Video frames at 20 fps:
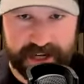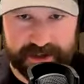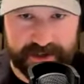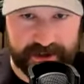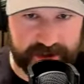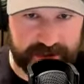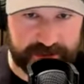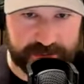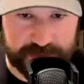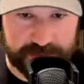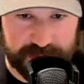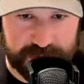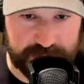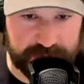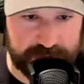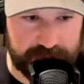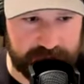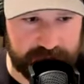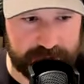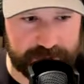add on
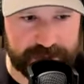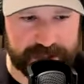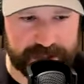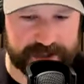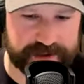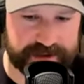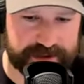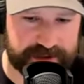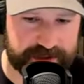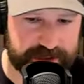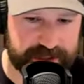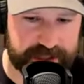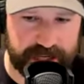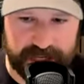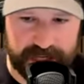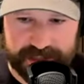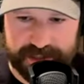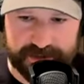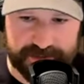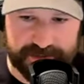new elements. You can
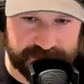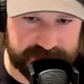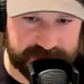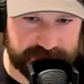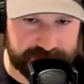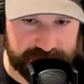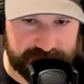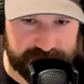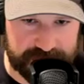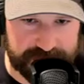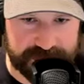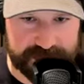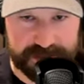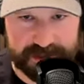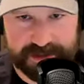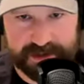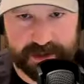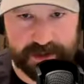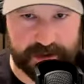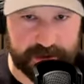add different splits. You can
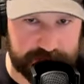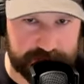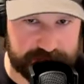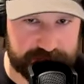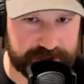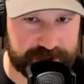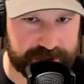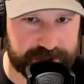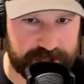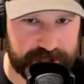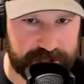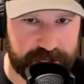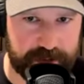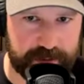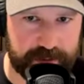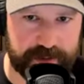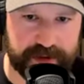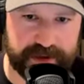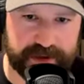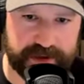start going to the
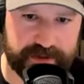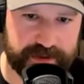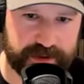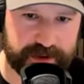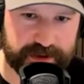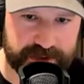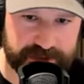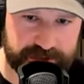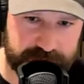gym. If you're just